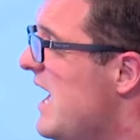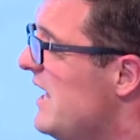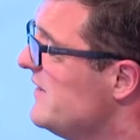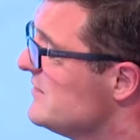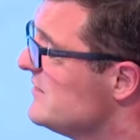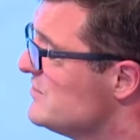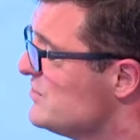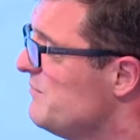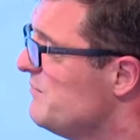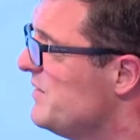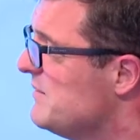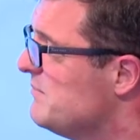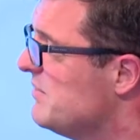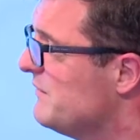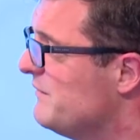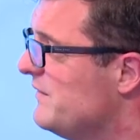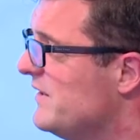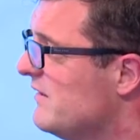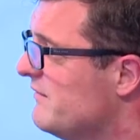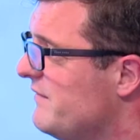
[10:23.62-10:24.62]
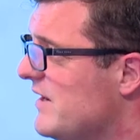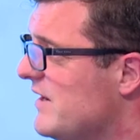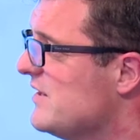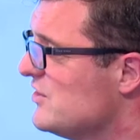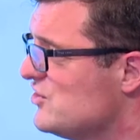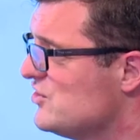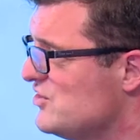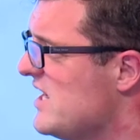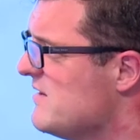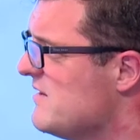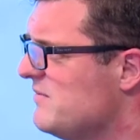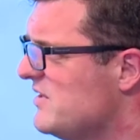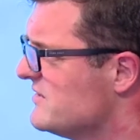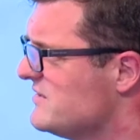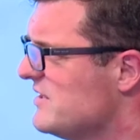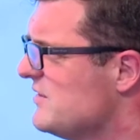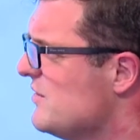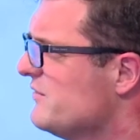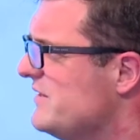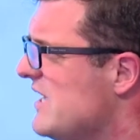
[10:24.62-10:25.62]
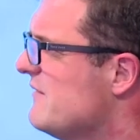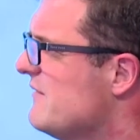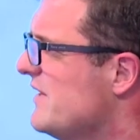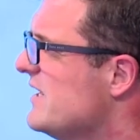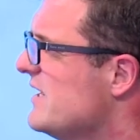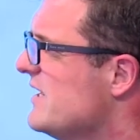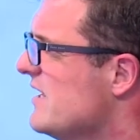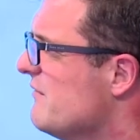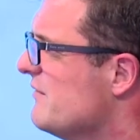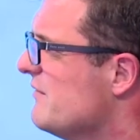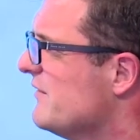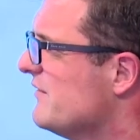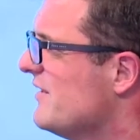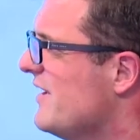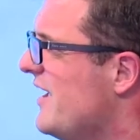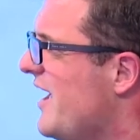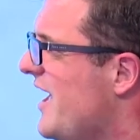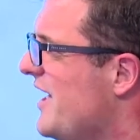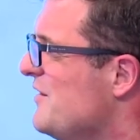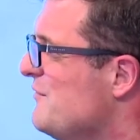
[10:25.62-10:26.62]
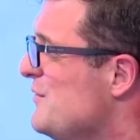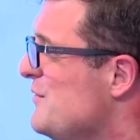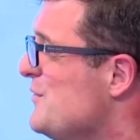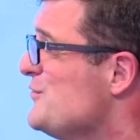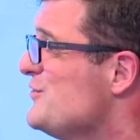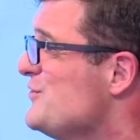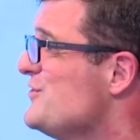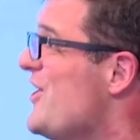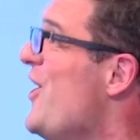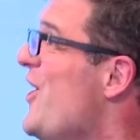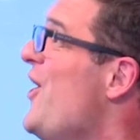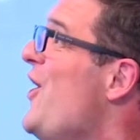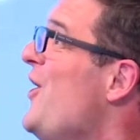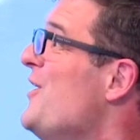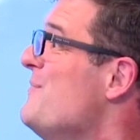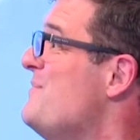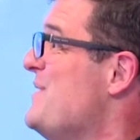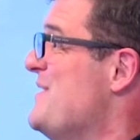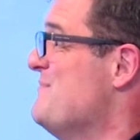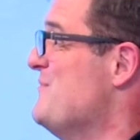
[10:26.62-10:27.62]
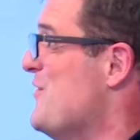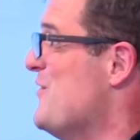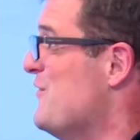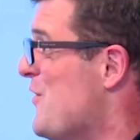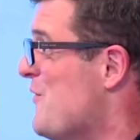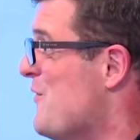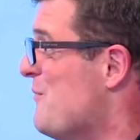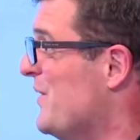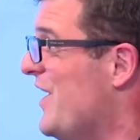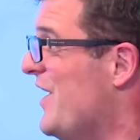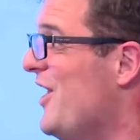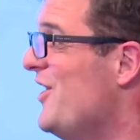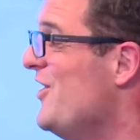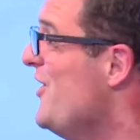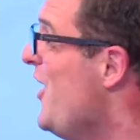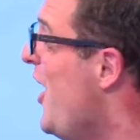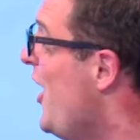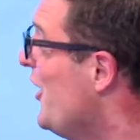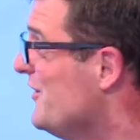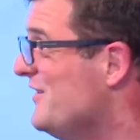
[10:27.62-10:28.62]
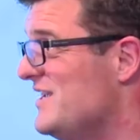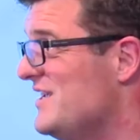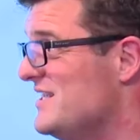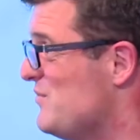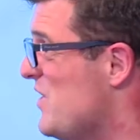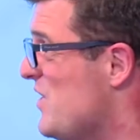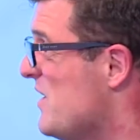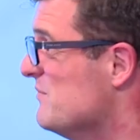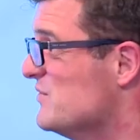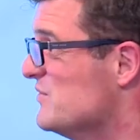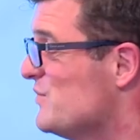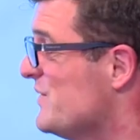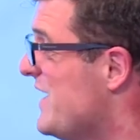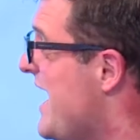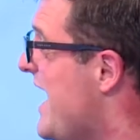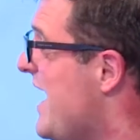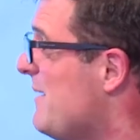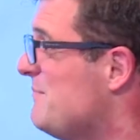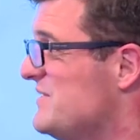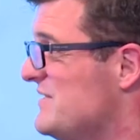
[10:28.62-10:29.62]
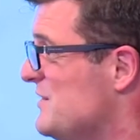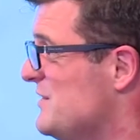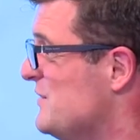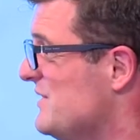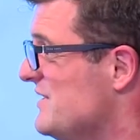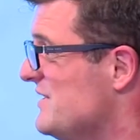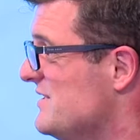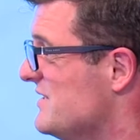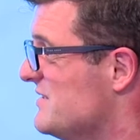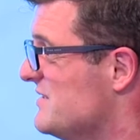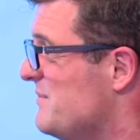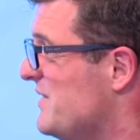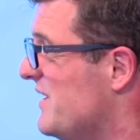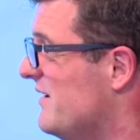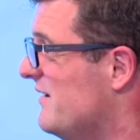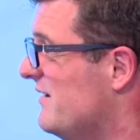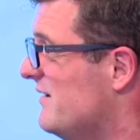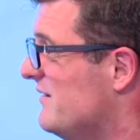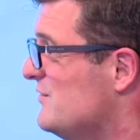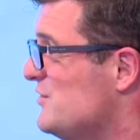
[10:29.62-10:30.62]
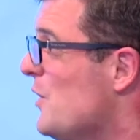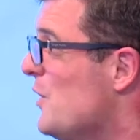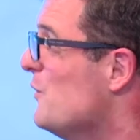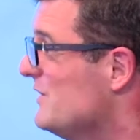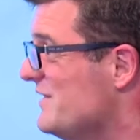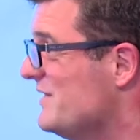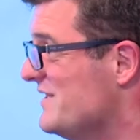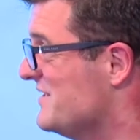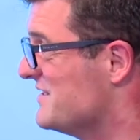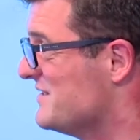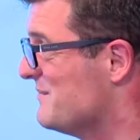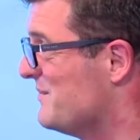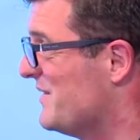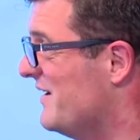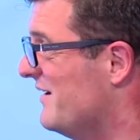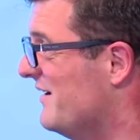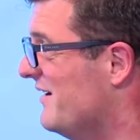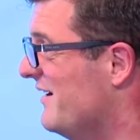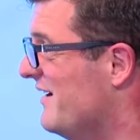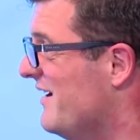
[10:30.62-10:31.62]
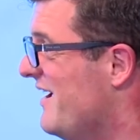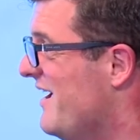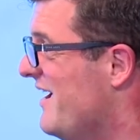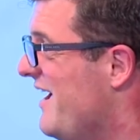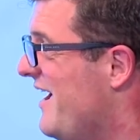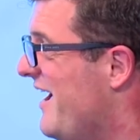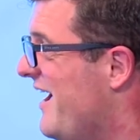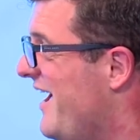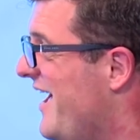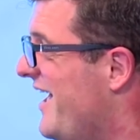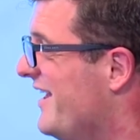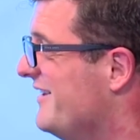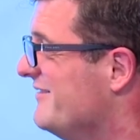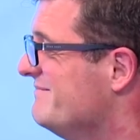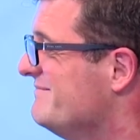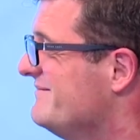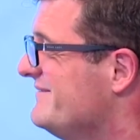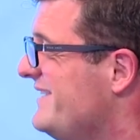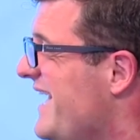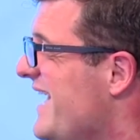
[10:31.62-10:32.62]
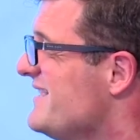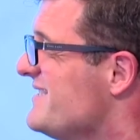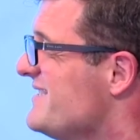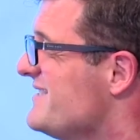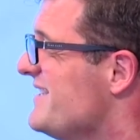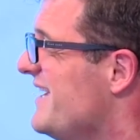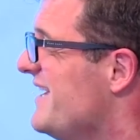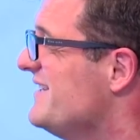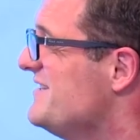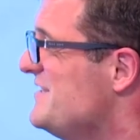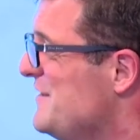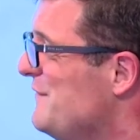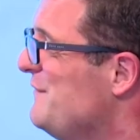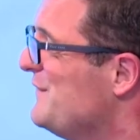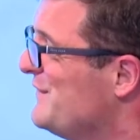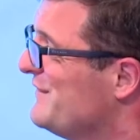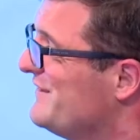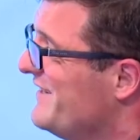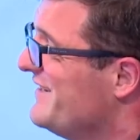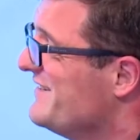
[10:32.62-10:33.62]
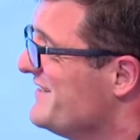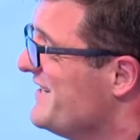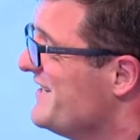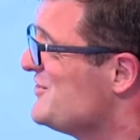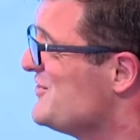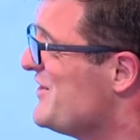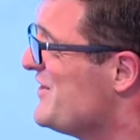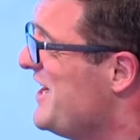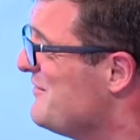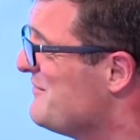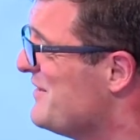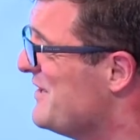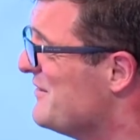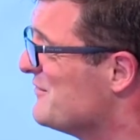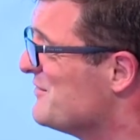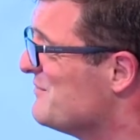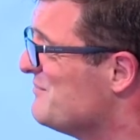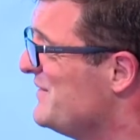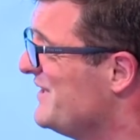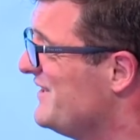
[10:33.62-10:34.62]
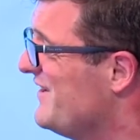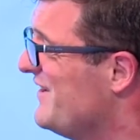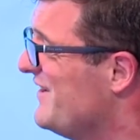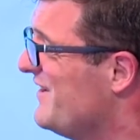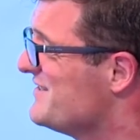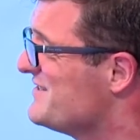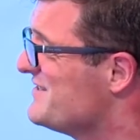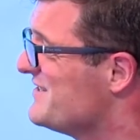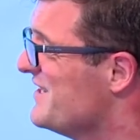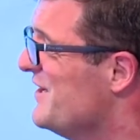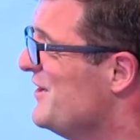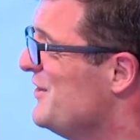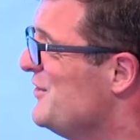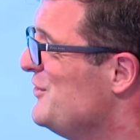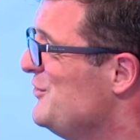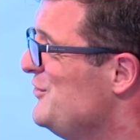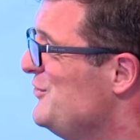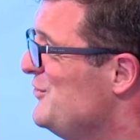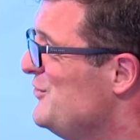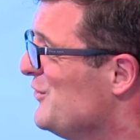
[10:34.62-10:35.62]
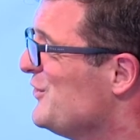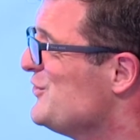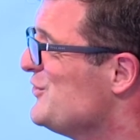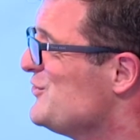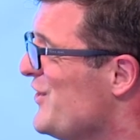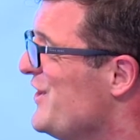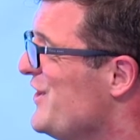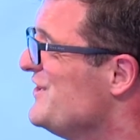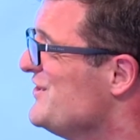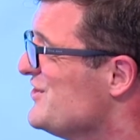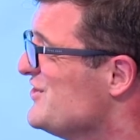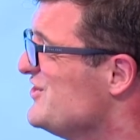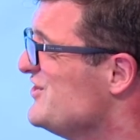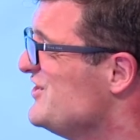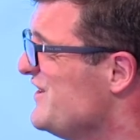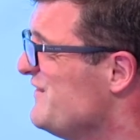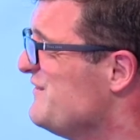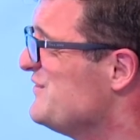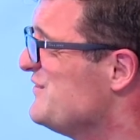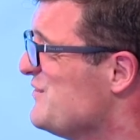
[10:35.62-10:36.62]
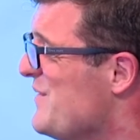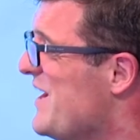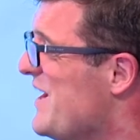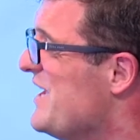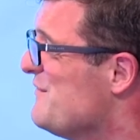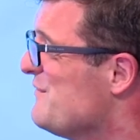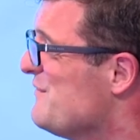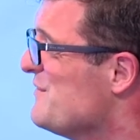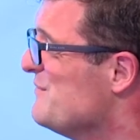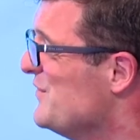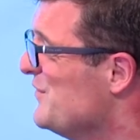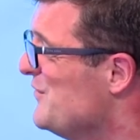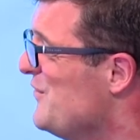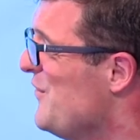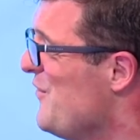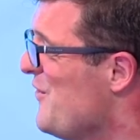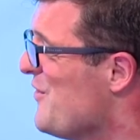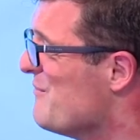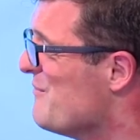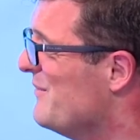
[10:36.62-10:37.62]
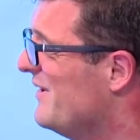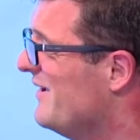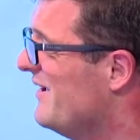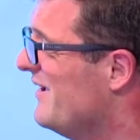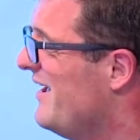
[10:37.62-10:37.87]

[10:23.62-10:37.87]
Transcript: And then some people feel very ashamed because they don't have any of it. And if we were just all a bit more open, a lot of these problems would absolutely disappear, totally disappear. And that's a difficult thing to get your head around because you're trying to shift away from the norm.